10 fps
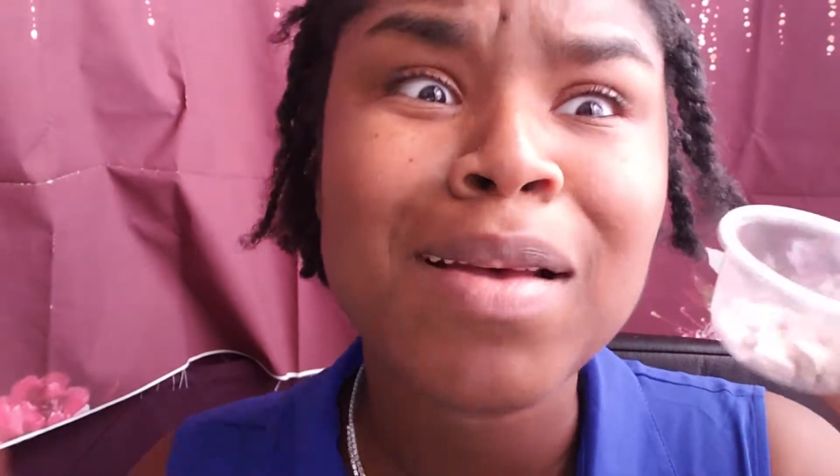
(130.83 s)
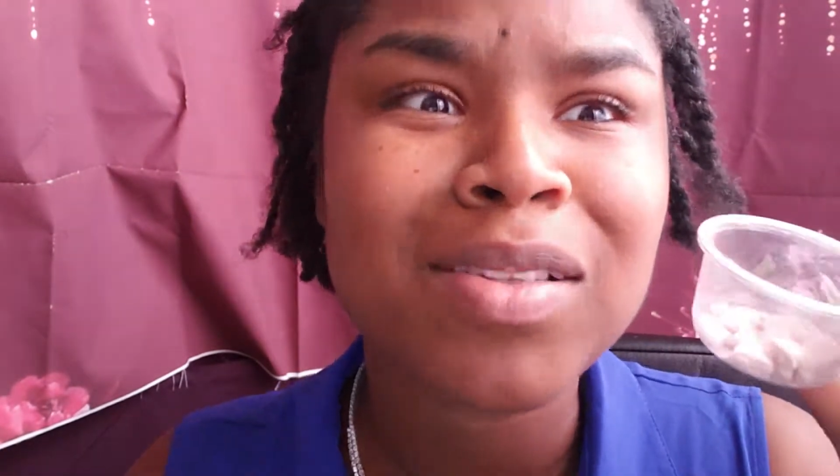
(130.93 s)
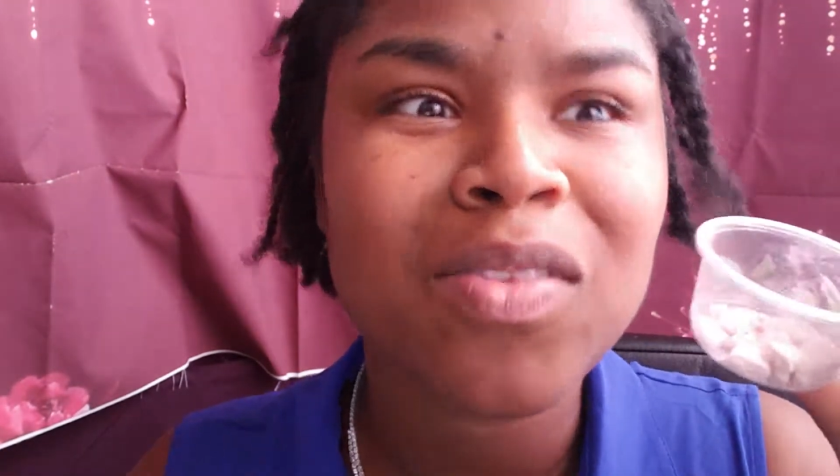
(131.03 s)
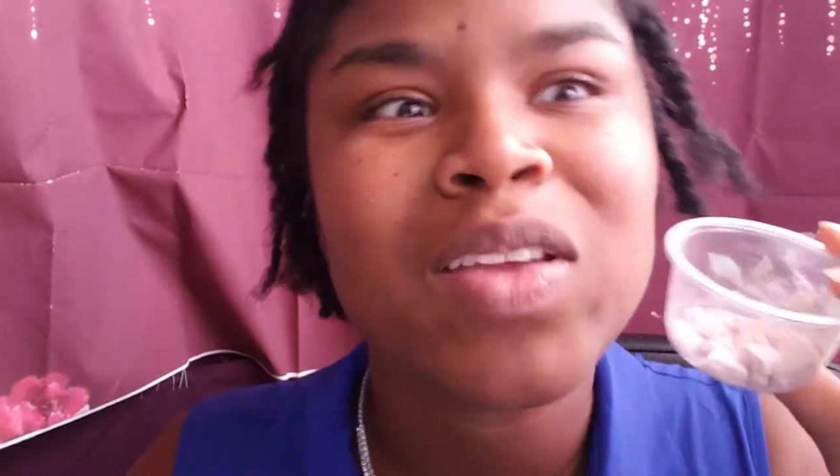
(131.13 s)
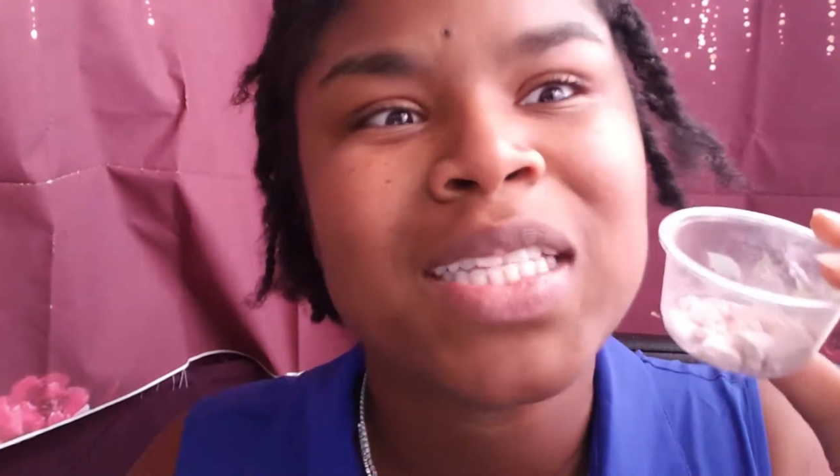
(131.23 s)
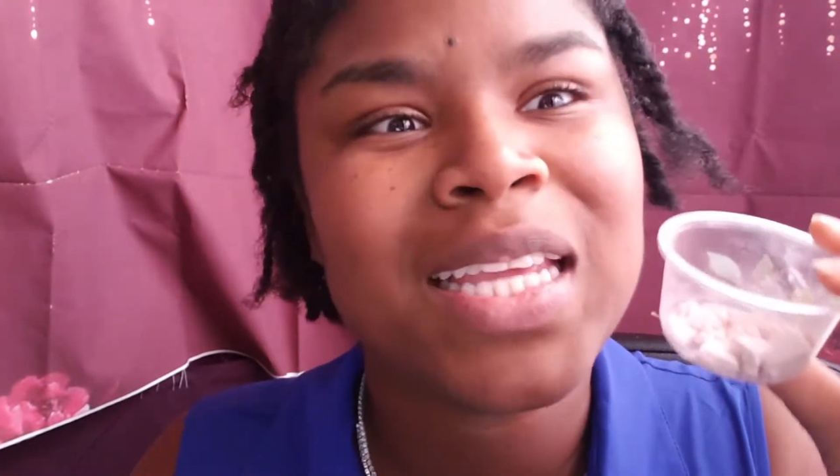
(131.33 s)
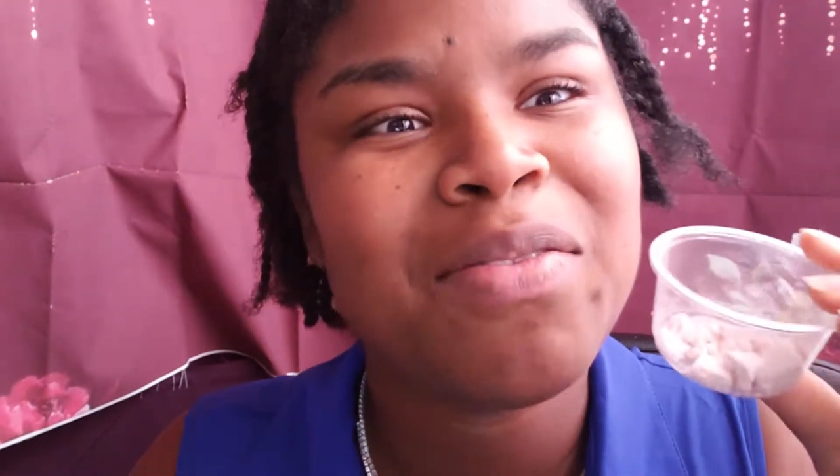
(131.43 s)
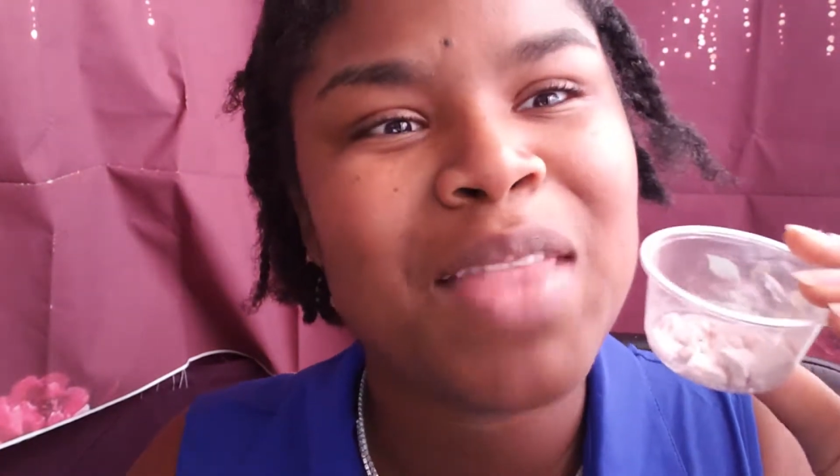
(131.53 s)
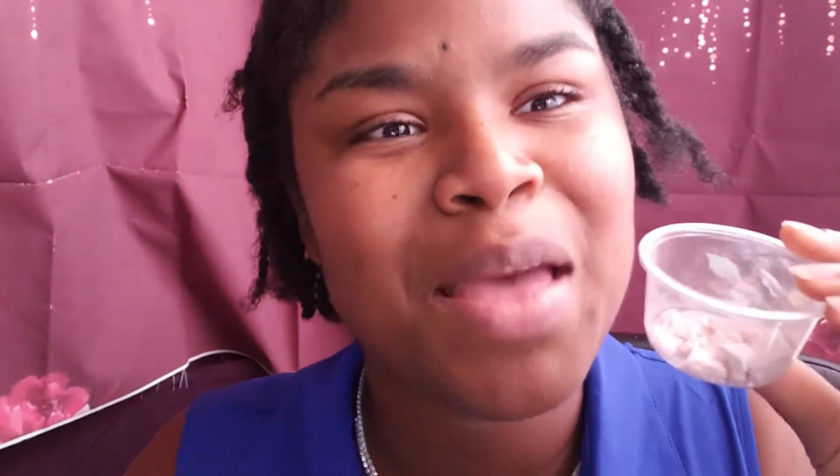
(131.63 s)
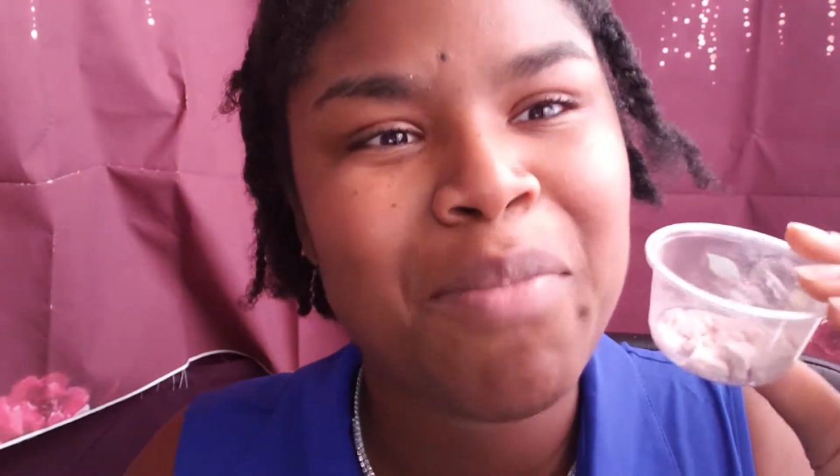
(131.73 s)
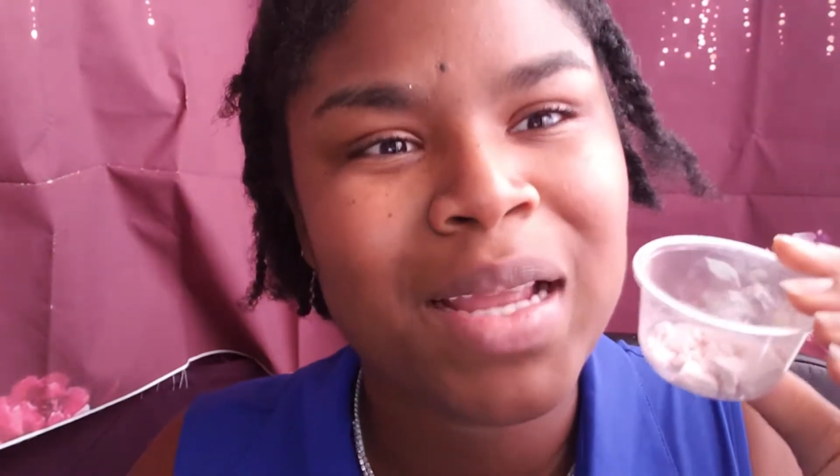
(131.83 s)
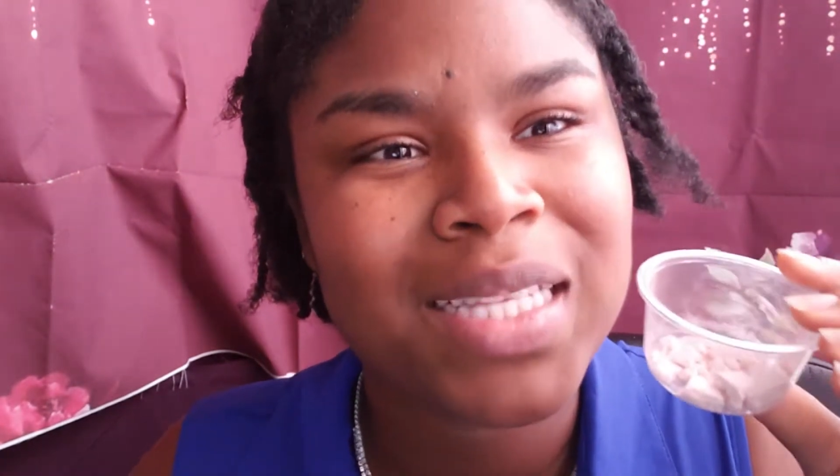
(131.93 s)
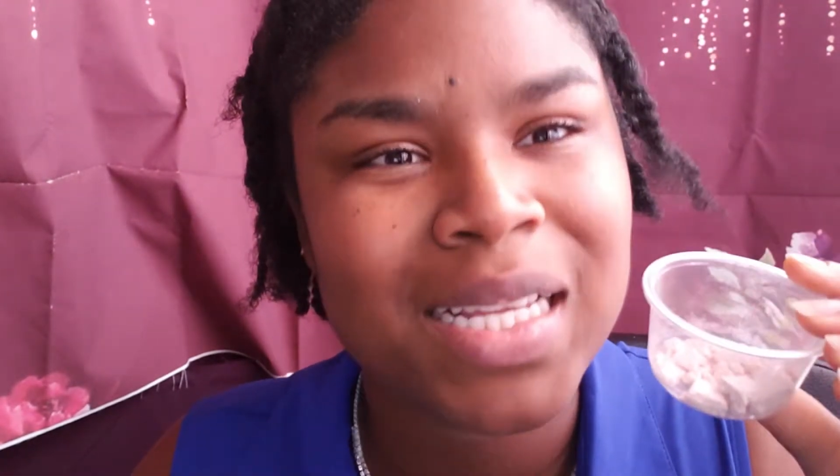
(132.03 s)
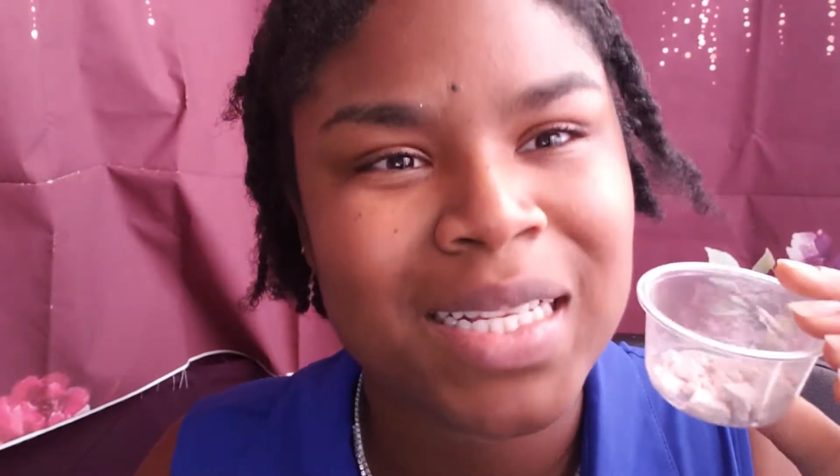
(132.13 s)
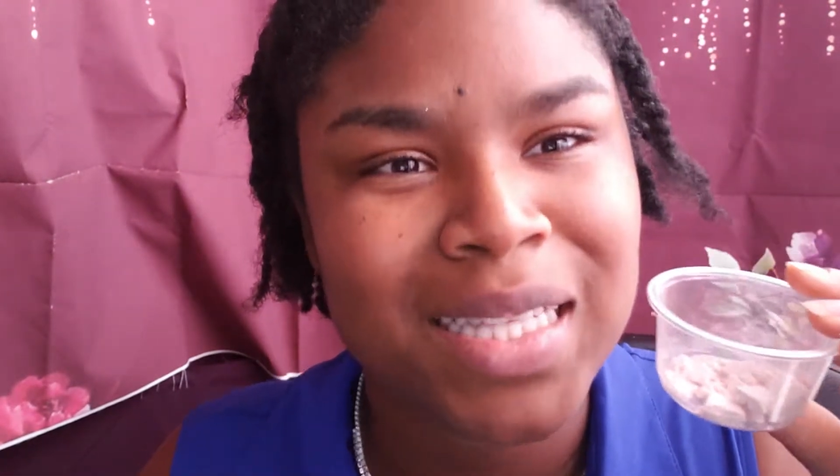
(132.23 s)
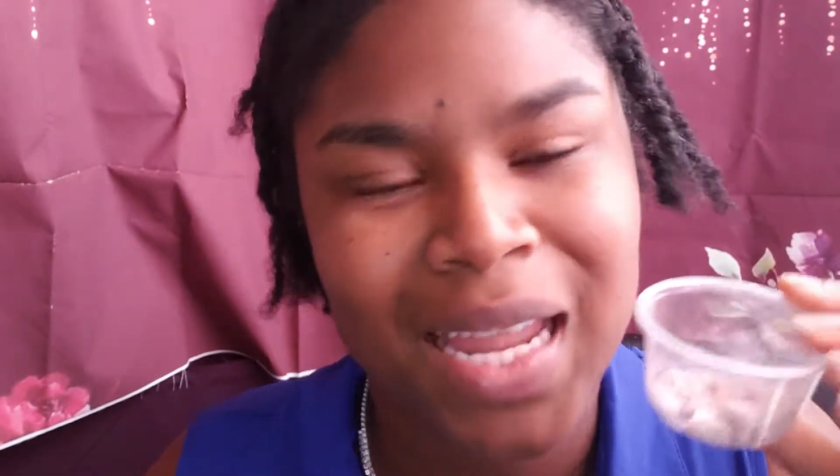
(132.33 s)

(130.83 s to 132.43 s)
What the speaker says: fizzy, if that makes sense,